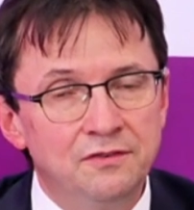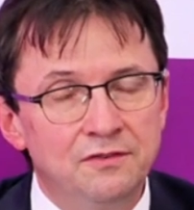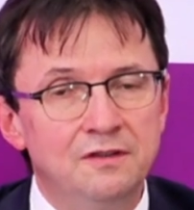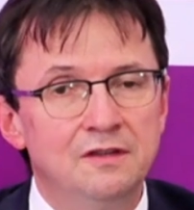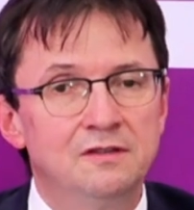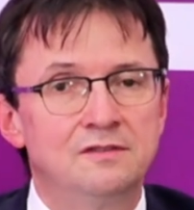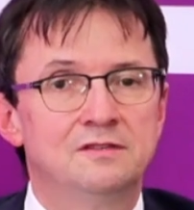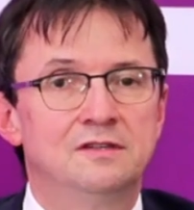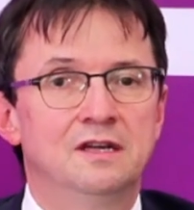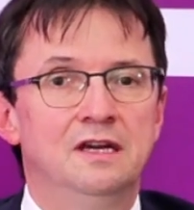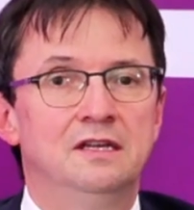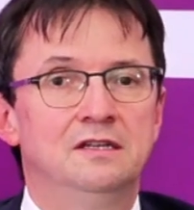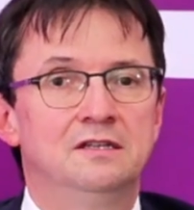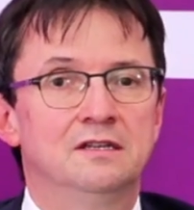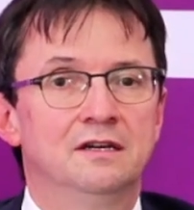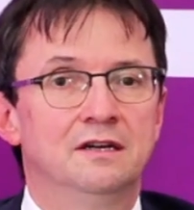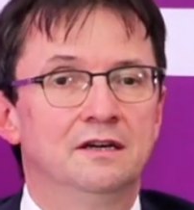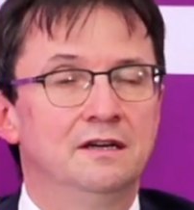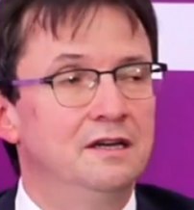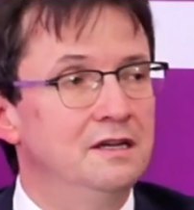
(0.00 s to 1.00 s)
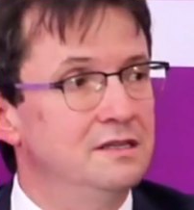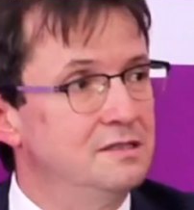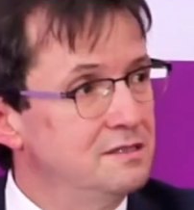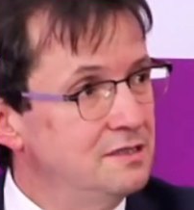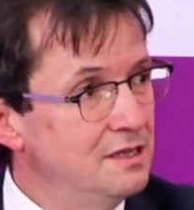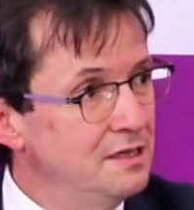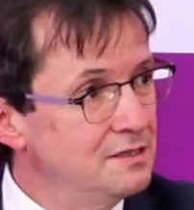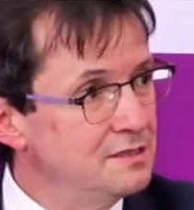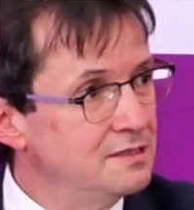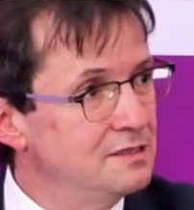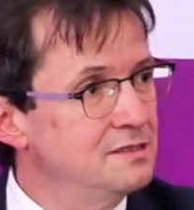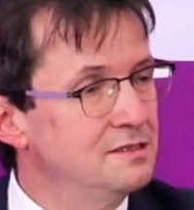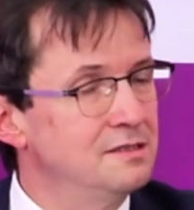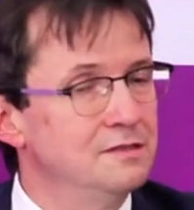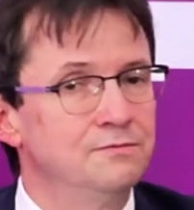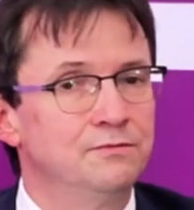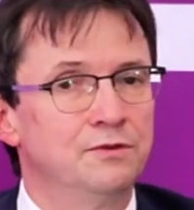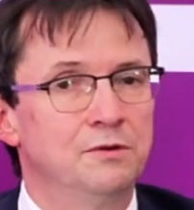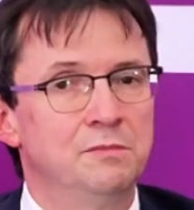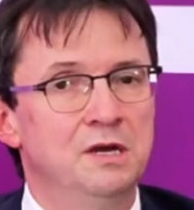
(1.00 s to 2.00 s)
this data, assess this
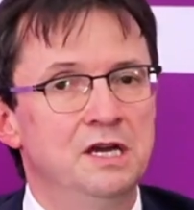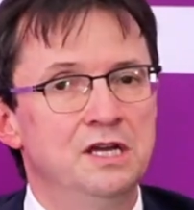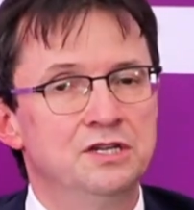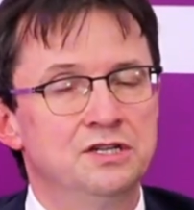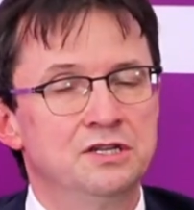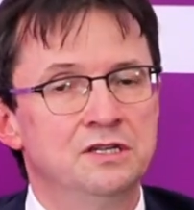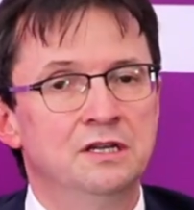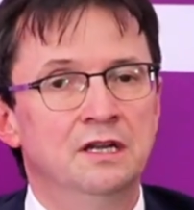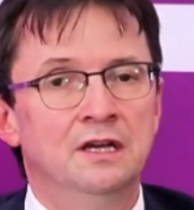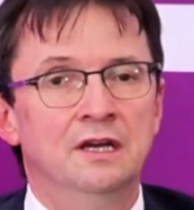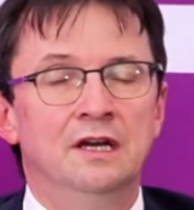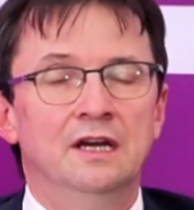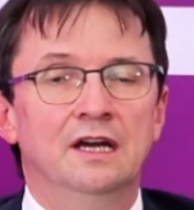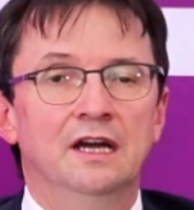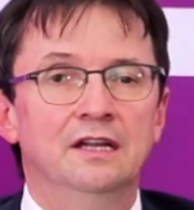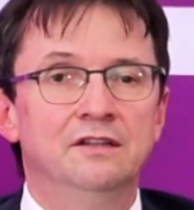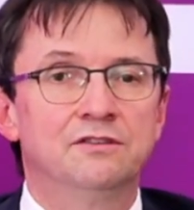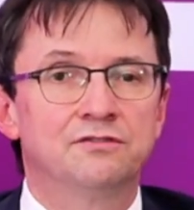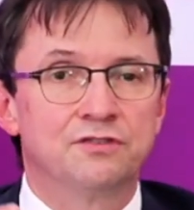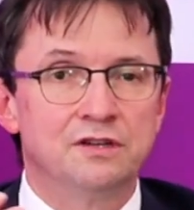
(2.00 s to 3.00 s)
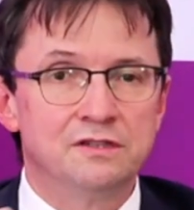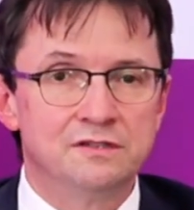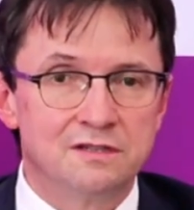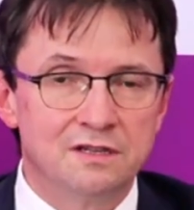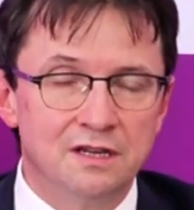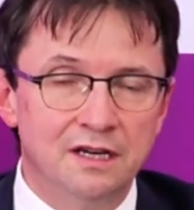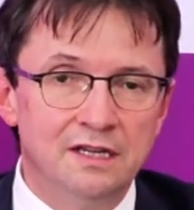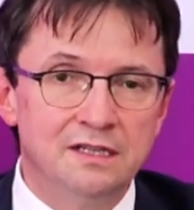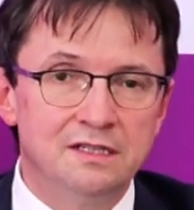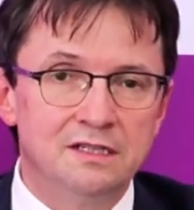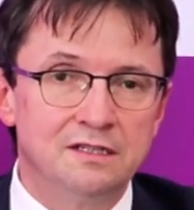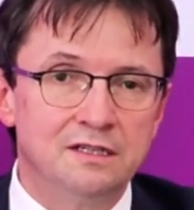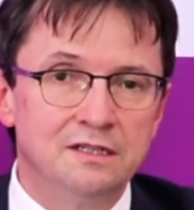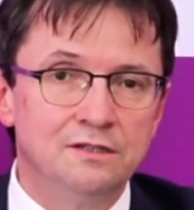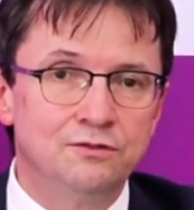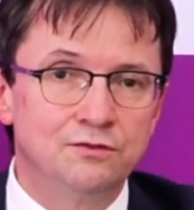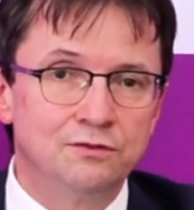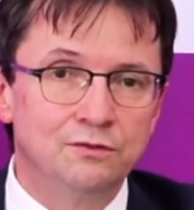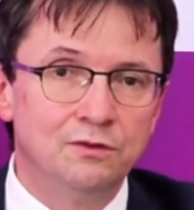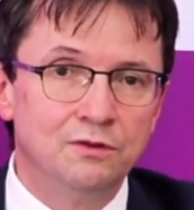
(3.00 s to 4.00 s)
information, and translate it
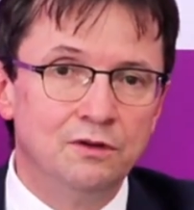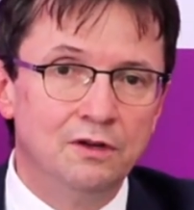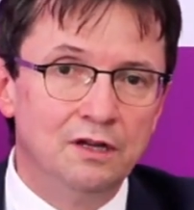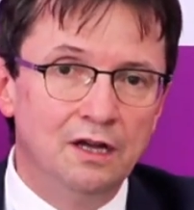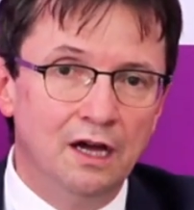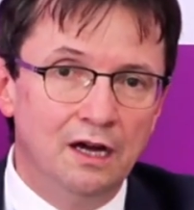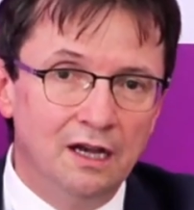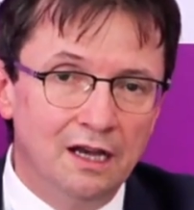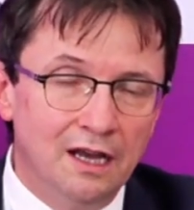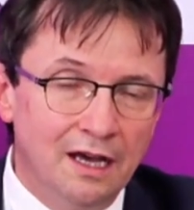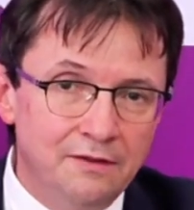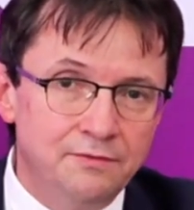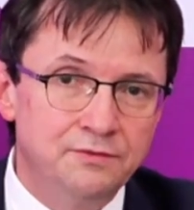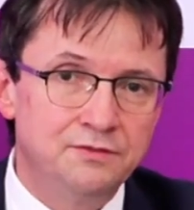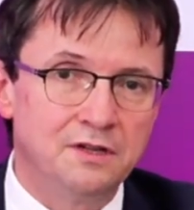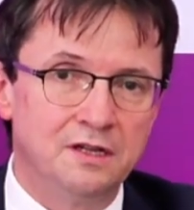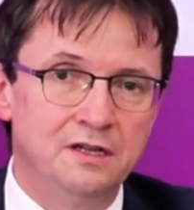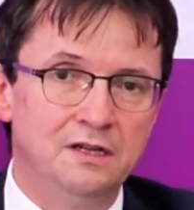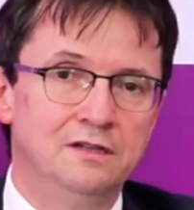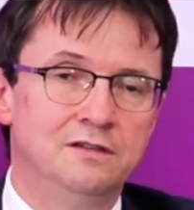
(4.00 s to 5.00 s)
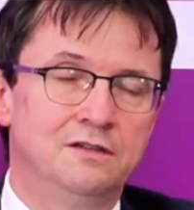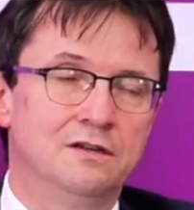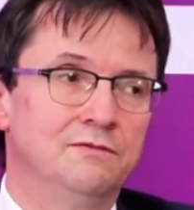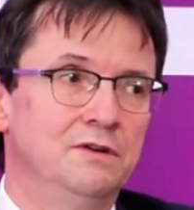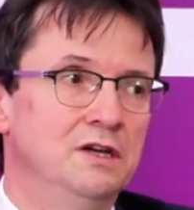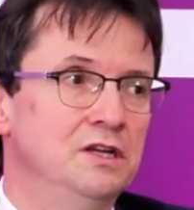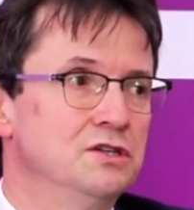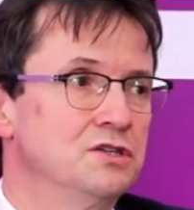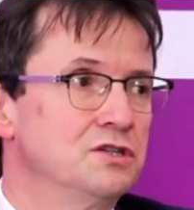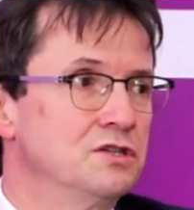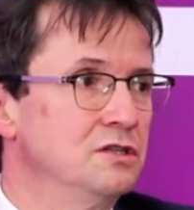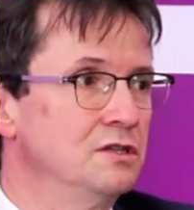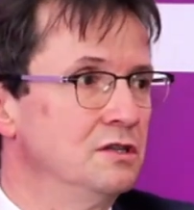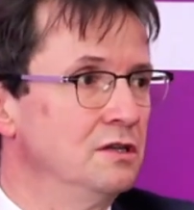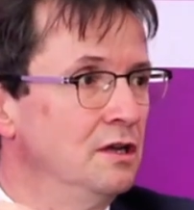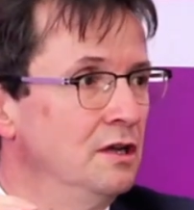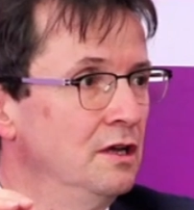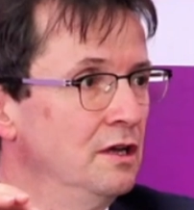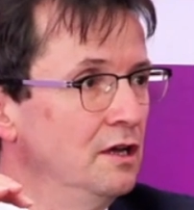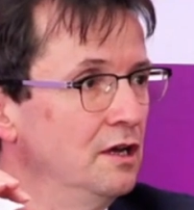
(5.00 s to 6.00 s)
into lifestyle intervention,